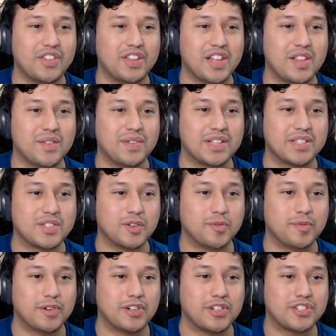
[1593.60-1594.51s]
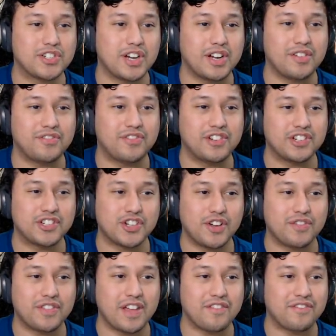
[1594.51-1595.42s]
elemental bursts trying to finish
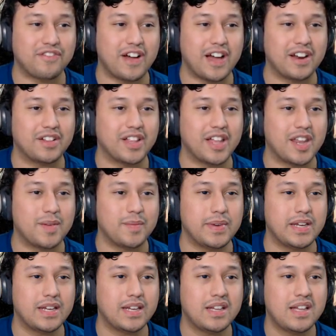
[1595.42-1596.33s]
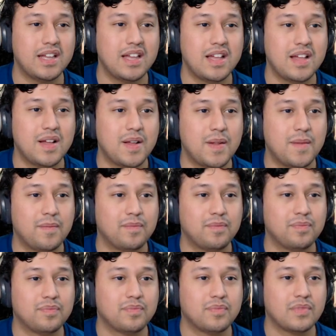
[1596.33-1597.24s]
off that final enemy.
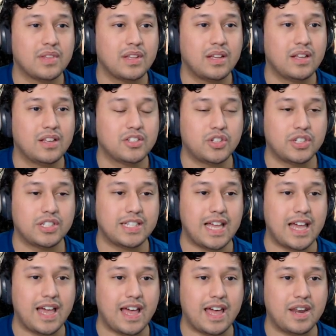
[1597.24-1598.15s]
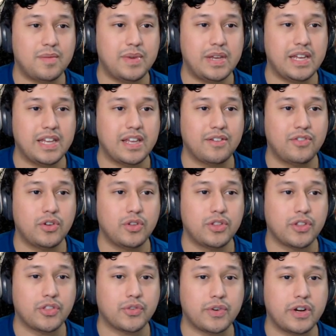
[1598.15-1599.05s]
So does that enemy give you
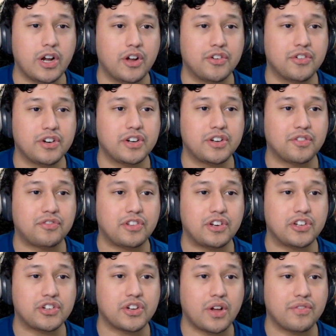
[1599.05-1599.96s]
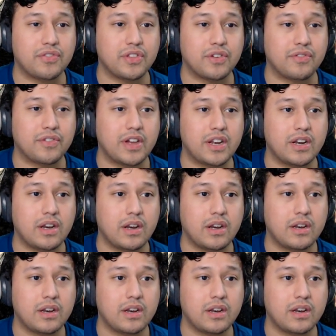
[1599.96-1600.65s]
the 300 to finish off the event?